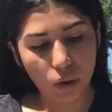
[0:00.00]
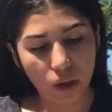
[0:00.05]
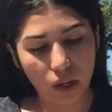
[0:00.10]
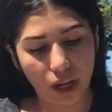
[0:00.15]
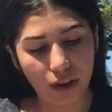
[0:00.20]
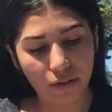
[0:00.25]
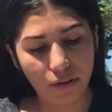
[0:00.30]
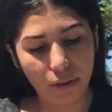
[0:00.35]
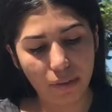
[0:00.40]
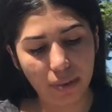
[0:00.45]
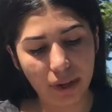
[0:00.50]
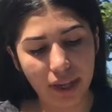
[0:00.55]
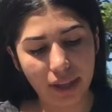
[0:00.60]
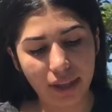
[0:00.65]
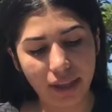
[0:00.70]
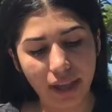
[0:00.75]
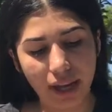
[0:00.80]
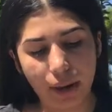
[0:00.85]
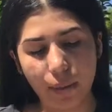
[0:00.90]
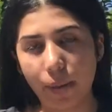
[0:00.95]
off a bit,
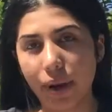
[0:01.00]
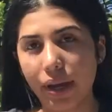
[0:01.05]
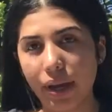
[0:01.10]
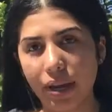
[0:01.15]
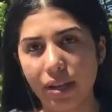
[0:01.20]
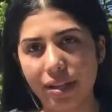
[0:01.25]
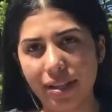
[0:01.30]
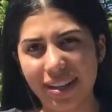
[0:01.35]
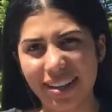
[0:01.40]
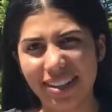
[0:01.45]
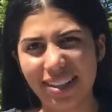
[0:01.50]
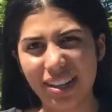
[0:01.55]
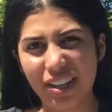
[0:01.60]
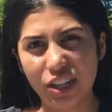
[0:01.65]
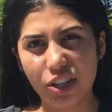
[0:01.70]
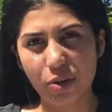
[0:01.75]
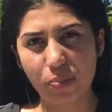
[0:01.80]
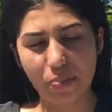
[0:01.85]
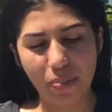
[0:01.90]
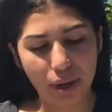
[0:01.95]
that way it's easier
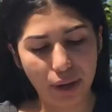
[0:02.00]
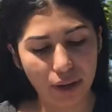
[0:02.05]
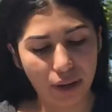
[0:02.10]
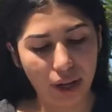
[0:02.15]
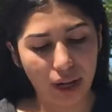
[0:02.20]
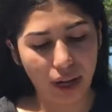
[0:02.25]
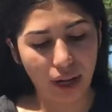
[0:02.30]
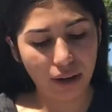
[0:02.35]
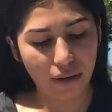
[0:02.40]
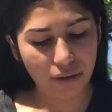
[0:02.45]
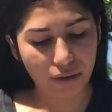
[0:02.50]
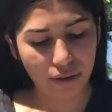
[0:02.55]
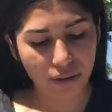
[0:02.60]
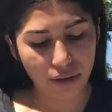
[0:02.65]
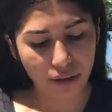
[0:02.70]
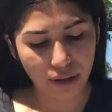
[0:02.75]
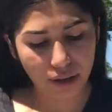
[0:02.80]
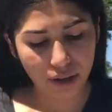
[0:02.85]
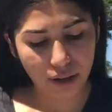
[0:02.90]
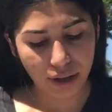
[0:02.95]
to peel off.
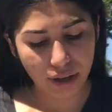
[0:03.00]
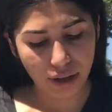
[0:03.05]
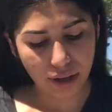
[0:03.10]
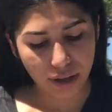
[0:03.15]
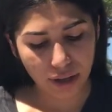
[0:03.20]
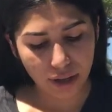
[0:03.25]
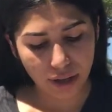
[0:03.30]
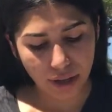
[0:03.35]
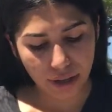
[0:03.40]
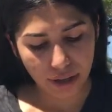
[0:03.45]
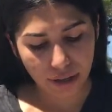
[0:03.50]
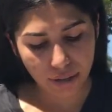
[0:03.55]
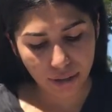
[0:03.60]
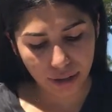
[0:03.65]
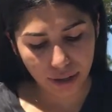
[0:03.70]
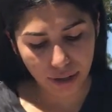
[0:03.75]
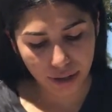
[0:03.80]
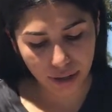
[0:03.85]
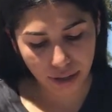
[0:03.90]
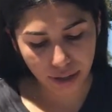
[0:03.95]
We're
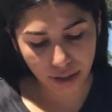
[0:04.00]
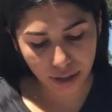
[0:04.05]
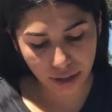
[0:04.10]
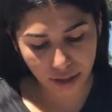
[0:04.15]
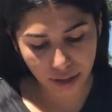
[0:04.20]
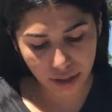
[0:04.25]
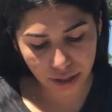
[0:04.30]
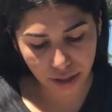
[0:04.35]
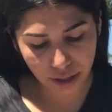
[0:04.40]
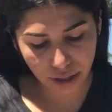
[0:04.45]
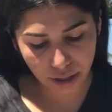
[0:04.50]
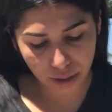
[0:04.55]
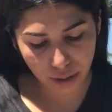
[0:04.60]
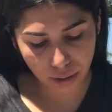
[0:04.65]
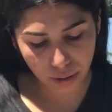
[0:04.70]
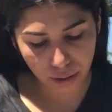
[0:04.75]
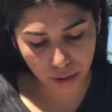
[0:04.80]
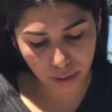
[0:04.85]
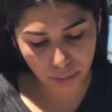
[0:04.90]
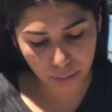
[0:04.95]
gonna start to
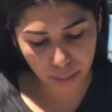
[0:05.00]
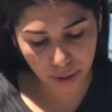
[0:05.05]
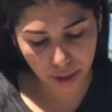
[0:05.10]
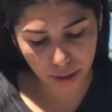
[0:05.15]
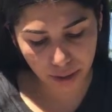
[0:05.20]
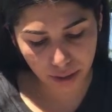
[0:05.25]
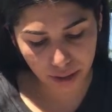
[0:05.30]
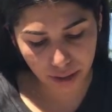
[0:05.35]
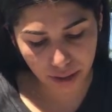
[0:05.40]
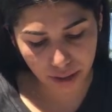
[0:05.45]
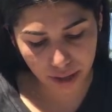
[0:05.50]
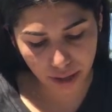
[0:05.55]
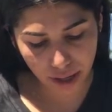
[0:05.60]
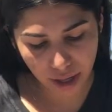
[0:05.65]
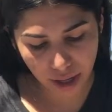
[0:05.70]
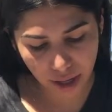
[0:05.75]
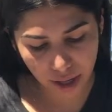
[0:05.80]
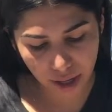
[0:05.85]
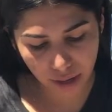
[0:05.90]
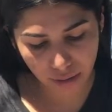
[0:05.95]
slowly peel this
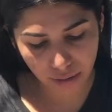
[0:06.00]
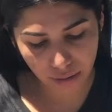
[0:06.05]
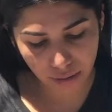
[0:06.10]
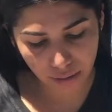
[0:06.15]
off.